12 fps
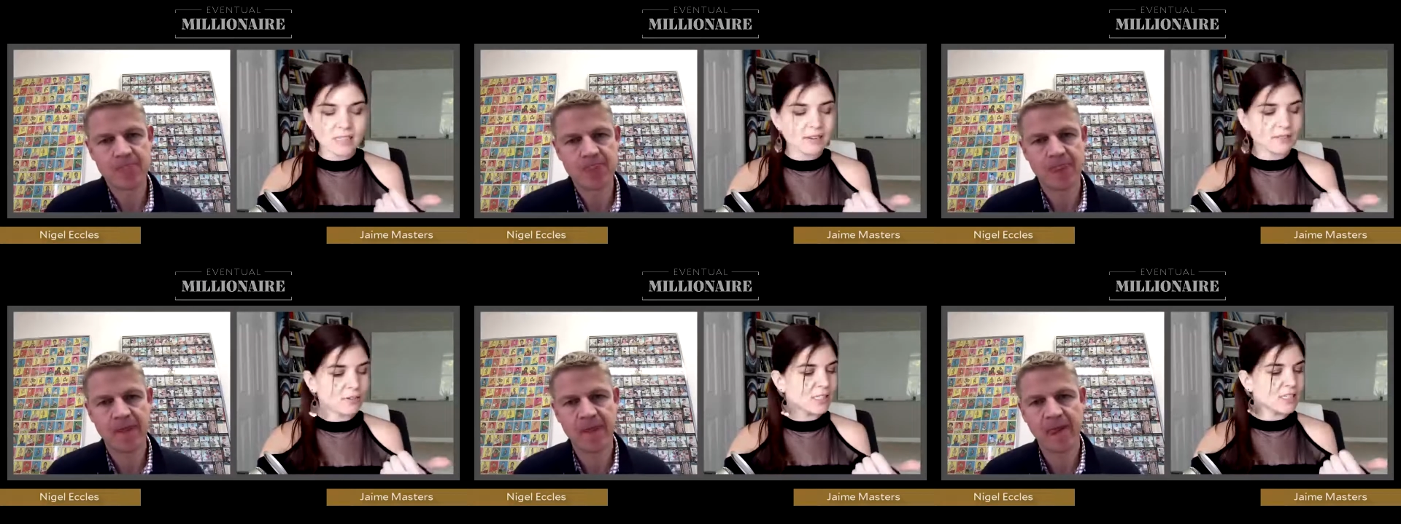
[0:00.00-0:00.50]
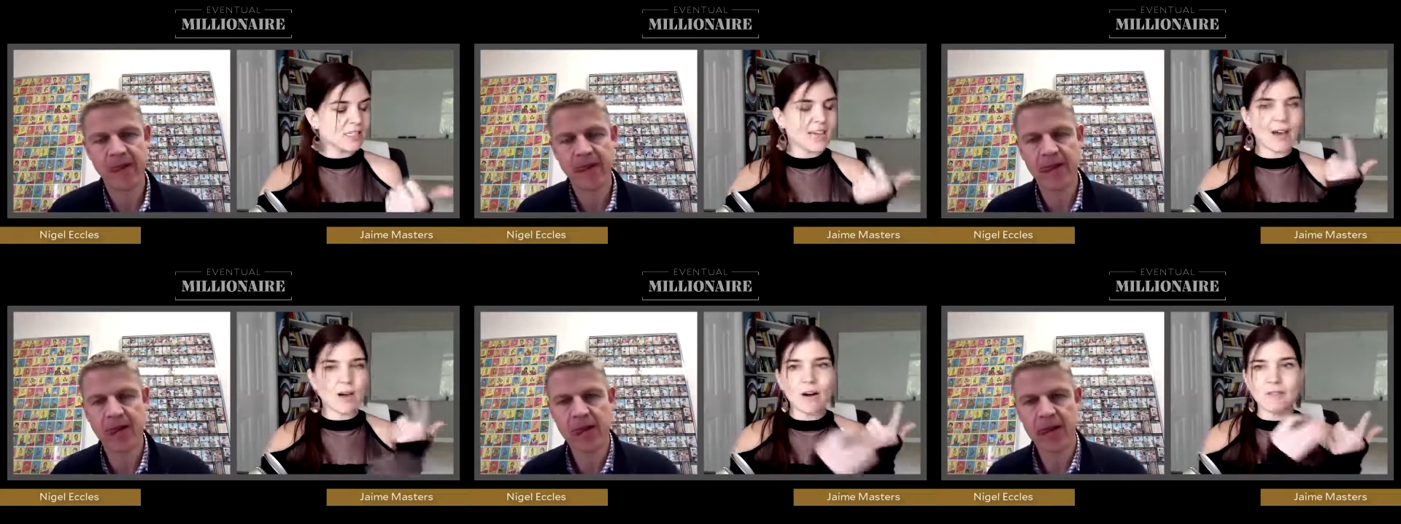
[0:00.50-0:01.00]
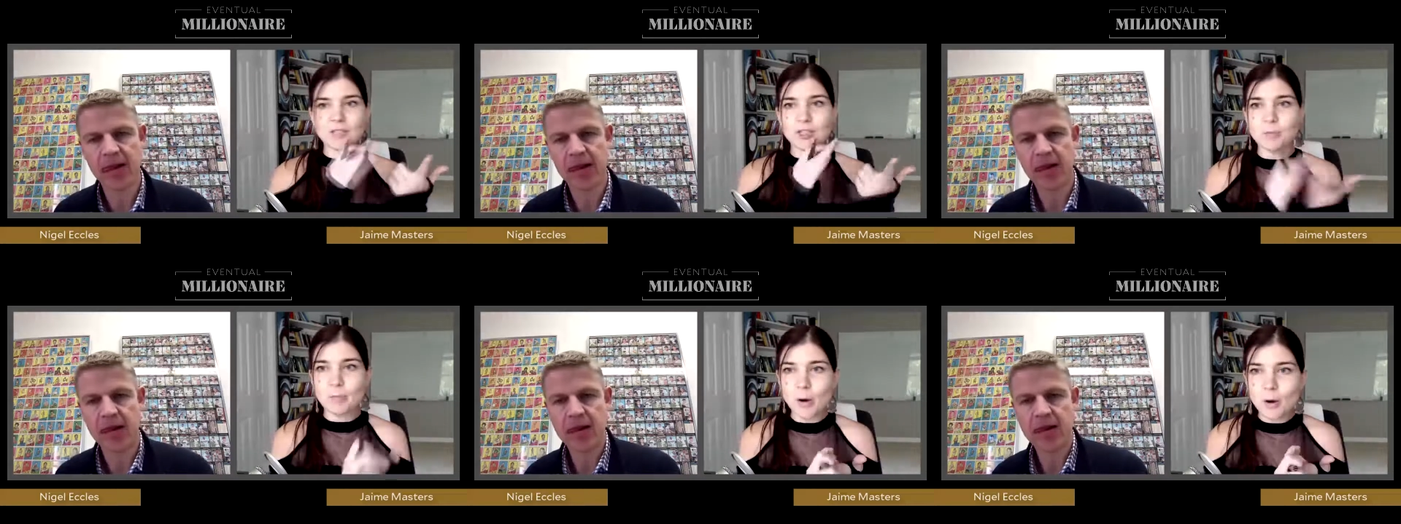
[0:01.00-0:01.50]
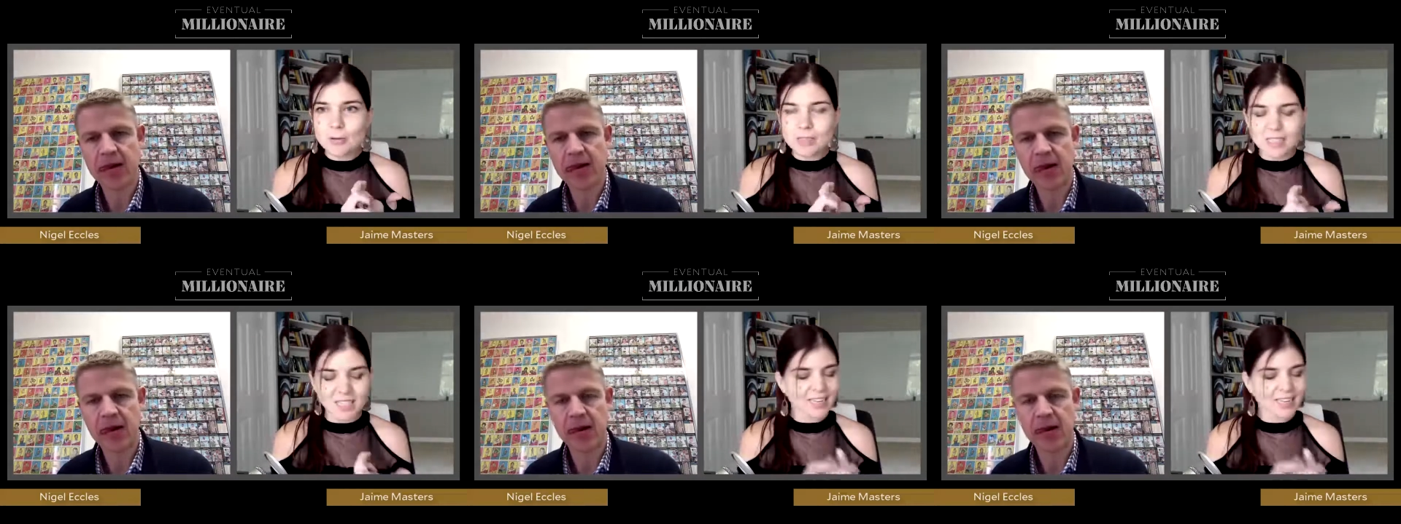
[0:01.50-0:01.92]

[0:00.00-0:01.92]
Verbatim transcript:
Speaker 1: a difference. The how often you post.